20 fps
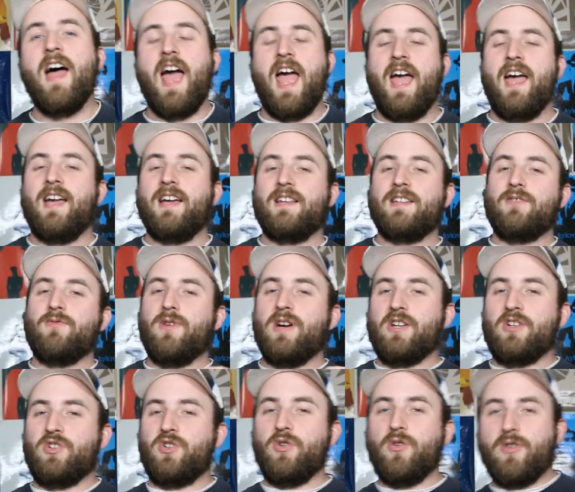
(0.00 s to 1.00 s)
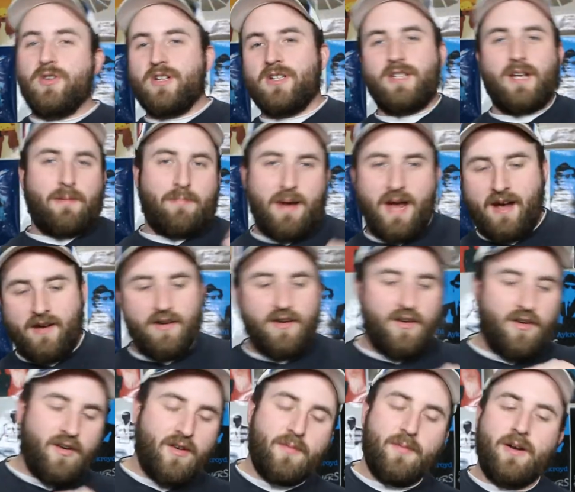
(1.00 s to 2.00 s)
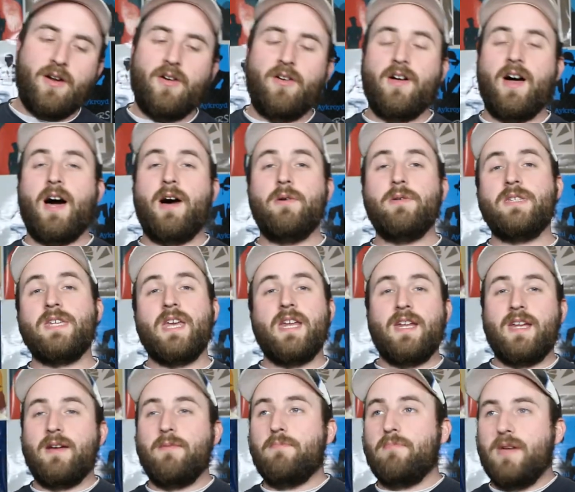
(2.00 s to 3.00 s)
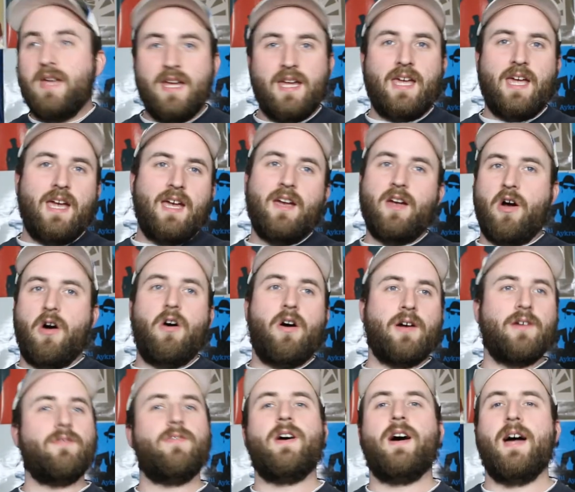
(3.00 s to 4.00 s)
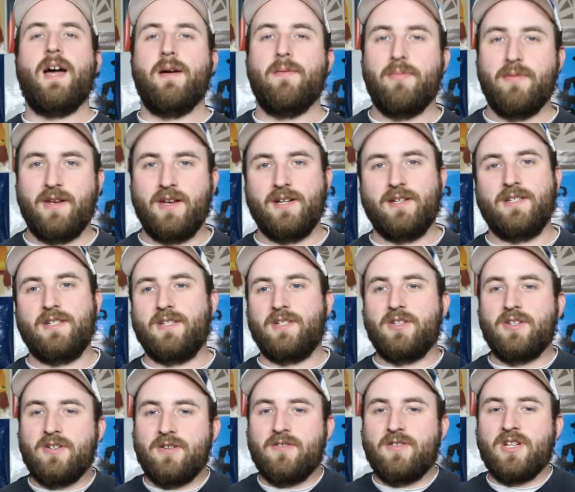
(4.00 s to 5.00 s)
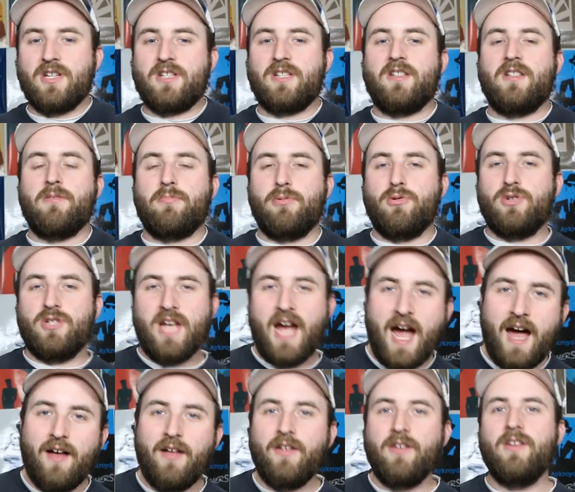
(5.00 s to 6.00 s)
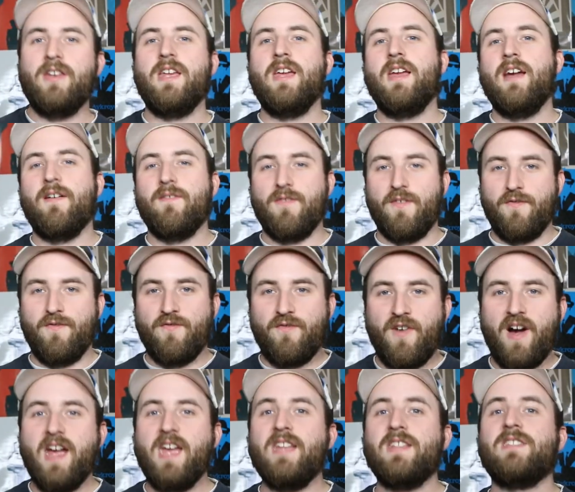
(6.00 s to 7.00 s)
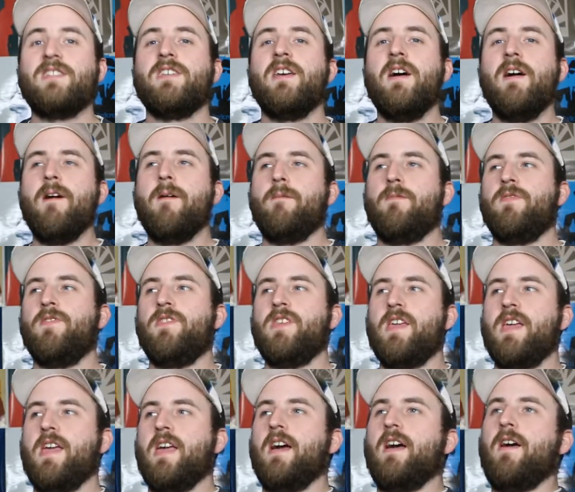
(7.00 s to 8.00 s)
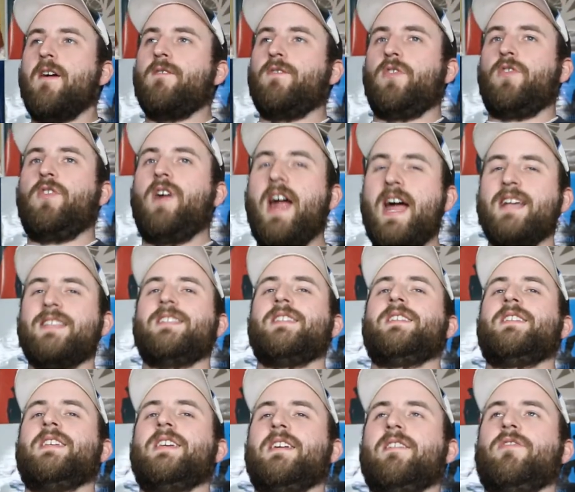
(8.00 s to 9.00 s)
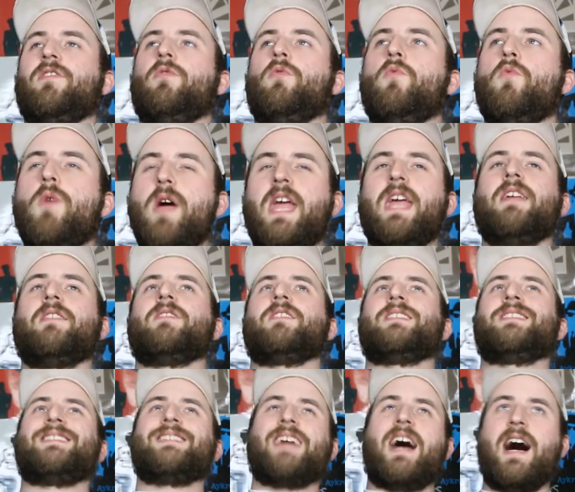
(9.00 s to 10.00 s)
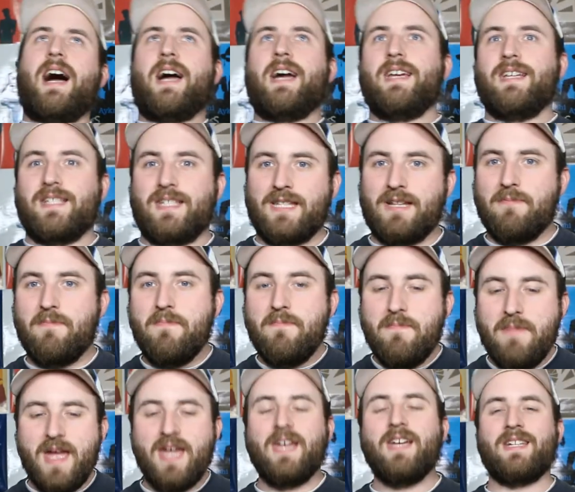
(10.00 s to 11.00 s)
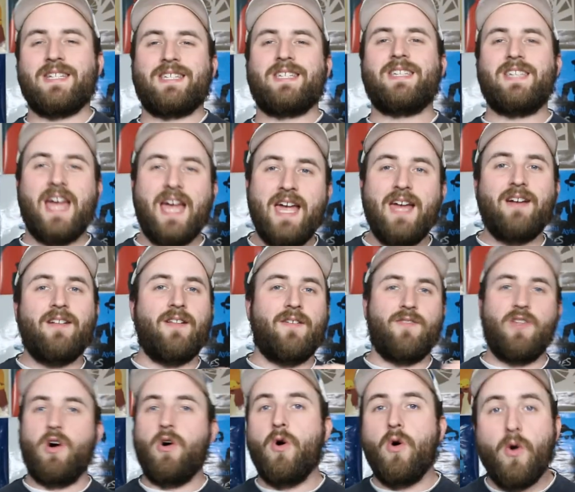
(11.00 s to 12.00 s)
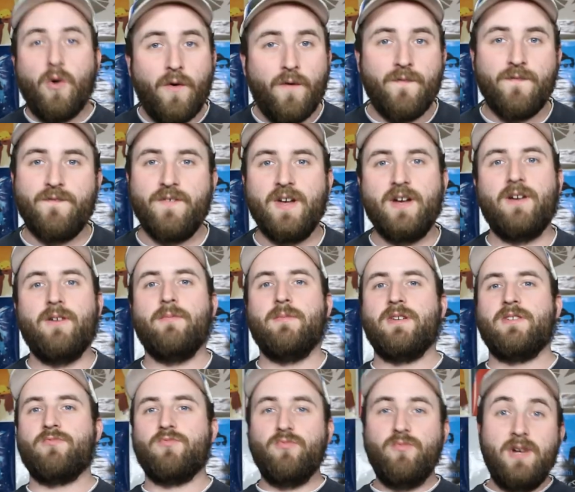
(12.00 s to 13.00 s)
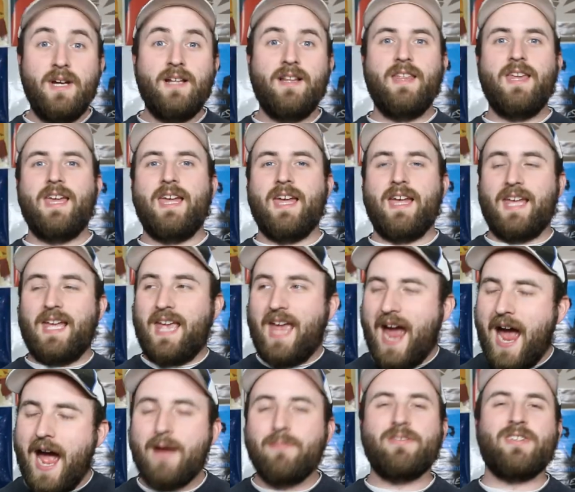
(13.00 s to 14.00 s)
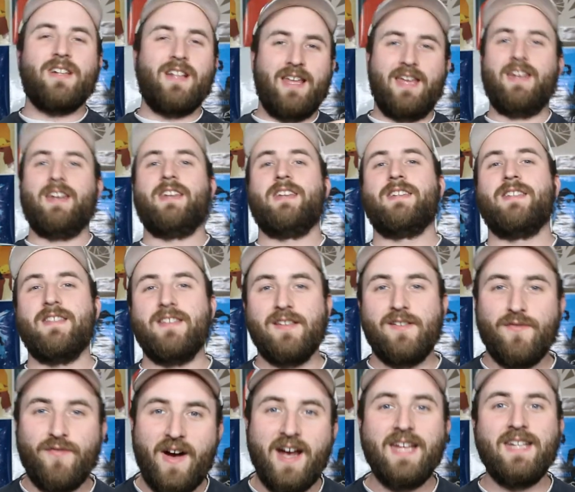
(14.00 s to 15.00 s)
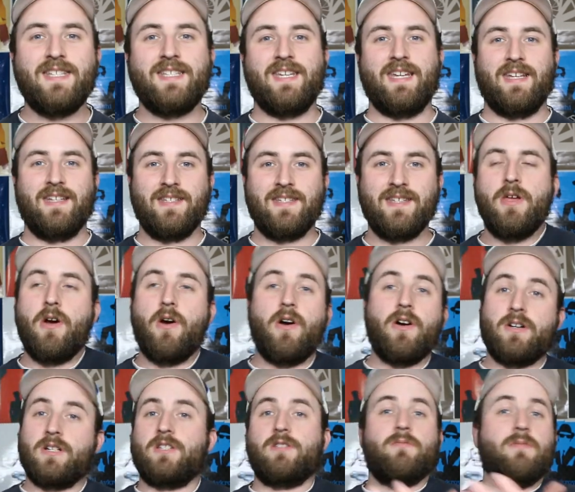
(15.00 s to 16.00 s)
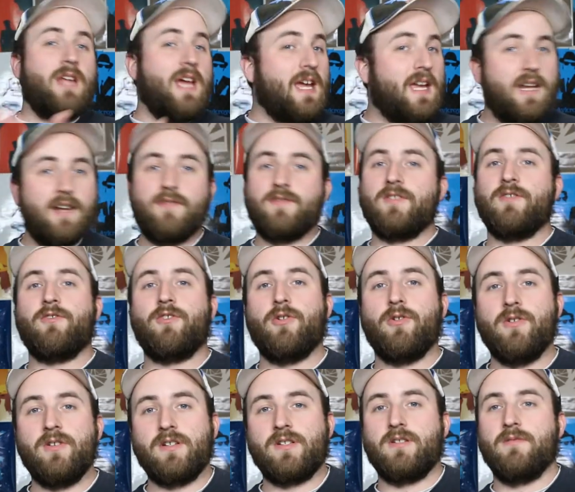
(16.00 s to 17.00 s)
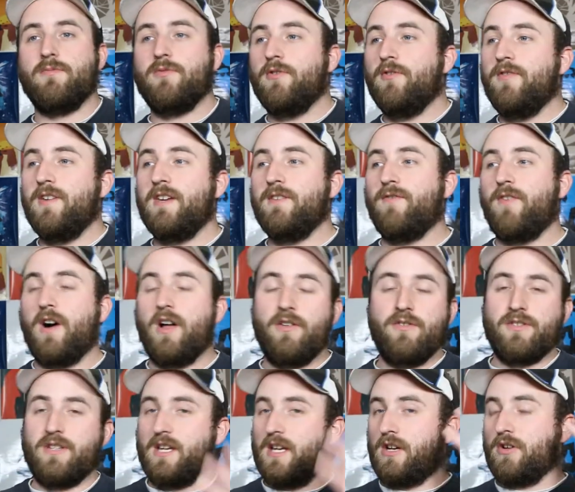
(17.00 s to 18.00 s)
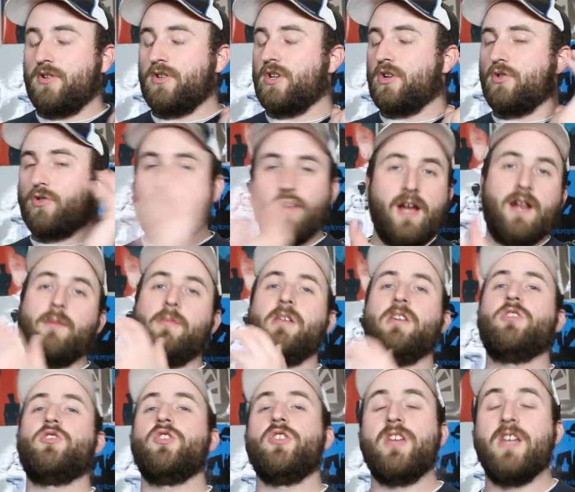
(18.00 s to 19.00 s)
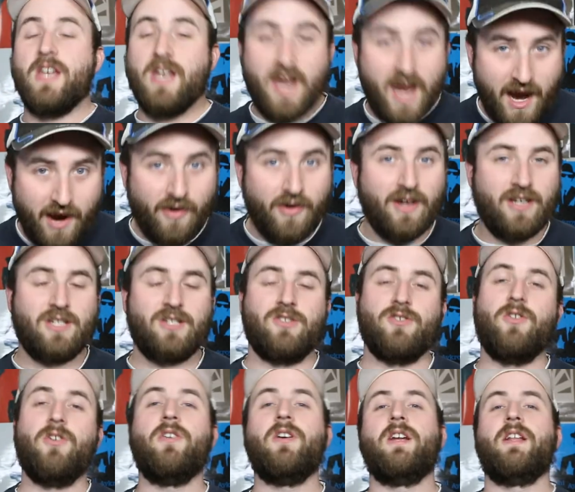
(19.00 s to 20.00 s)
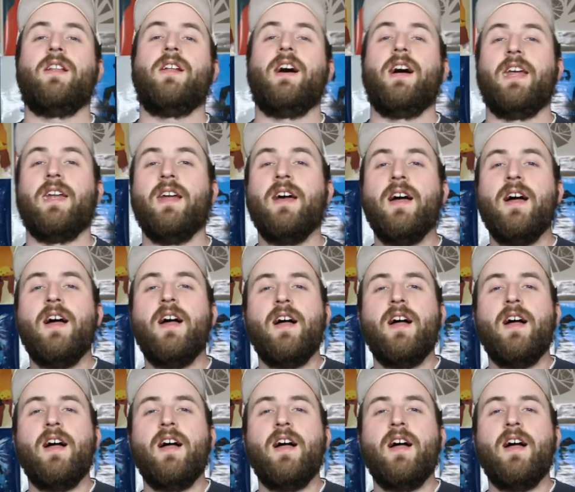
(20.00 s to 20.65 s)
And when George is like pounding on them and all, I was getting a big King Kong vibe, because just the brutality of the fights, the veracity, the weight, the size, the mega scale of the whole film is really encapsulated into these fight scenes. There are some negatives, of course. The movie follows an incredibly generic storyline.